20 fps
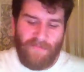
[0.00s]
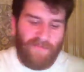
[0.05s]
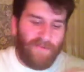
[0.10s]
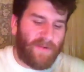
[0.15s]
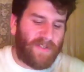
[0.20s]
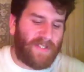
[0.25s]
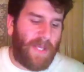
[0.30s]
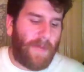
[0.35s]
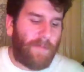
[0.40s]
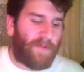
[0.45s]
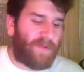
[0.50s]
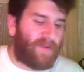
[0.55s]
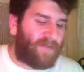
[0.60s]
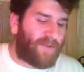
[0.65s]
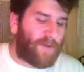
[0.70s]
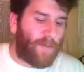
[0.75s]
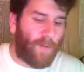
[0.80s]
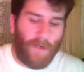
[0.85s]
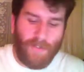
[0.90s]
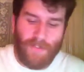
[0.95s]
For example, if
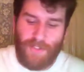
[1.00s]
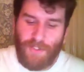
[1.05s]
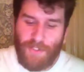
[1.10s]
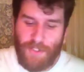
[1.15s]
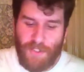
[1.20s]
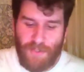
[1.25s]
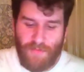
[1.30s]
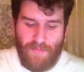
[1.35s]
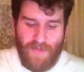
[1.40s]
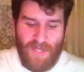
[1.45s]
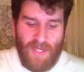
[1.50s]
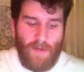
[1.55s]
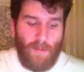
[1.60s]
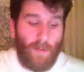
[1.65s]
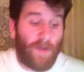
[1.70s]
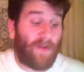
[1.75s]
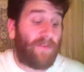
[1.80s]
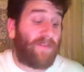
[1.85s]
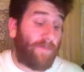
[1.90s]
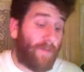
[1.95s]
you wanted to be
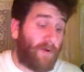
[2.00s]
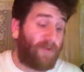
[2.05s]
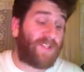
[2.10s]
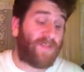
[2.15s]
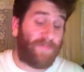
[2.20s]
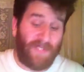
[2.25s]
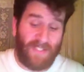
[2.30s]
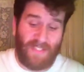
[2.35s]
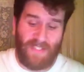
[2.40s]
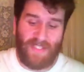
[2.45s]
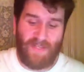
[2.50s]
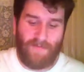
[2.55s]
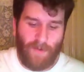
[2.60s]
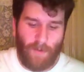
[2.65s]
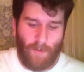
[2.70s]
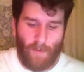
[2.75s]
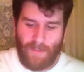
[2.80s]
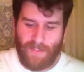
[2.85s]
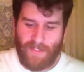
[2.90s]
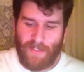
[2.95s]
one of the most
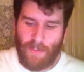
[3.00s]
specific ones